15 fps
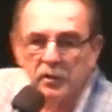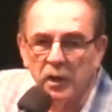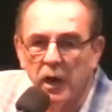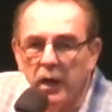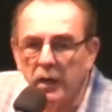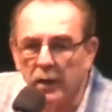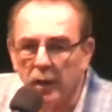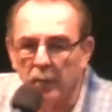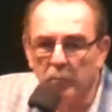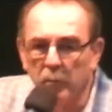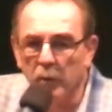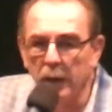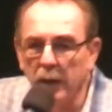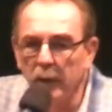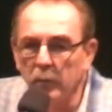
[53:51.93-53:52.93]
Jacob,
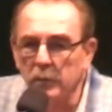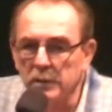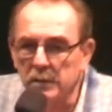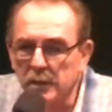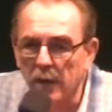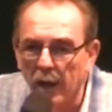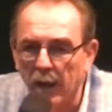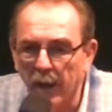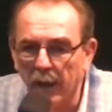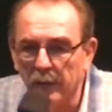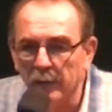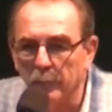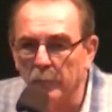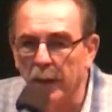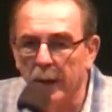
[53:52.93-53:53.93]
when he was
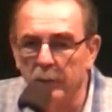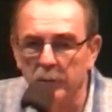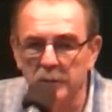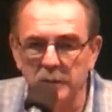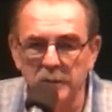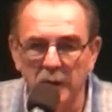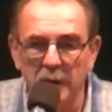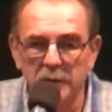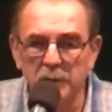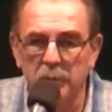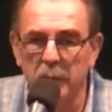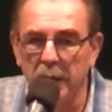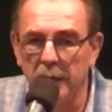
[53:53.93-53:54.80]
dying, the Bible says,